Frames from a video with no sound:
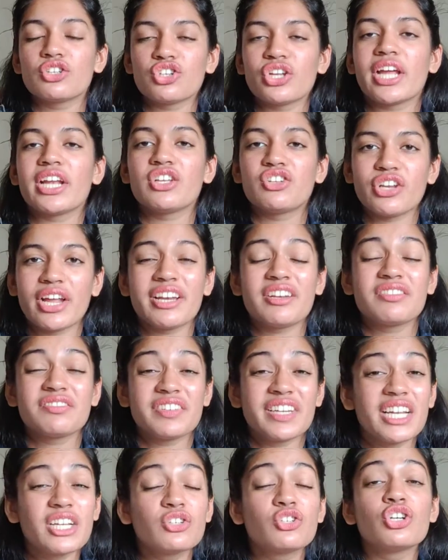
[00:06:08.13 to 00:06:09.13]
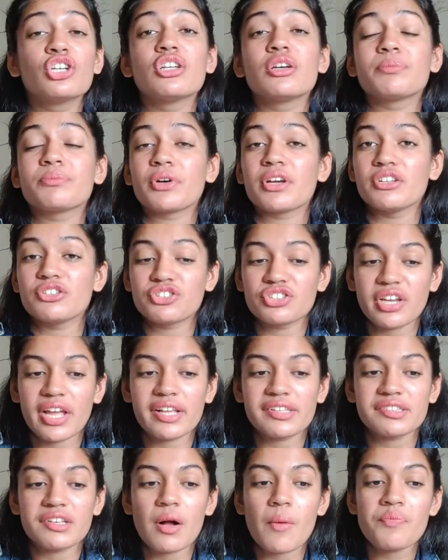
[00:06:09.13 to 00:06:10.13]
feel good
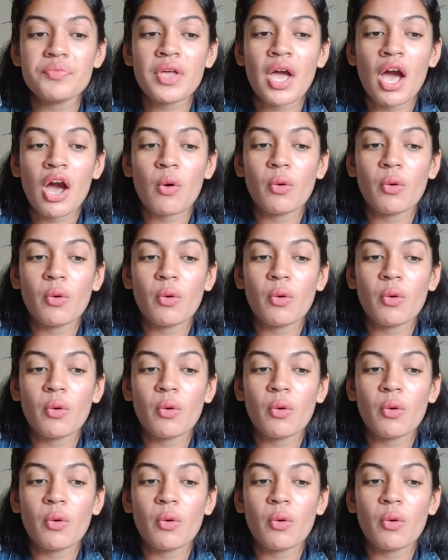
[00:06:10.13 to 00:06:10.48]
moisturizer,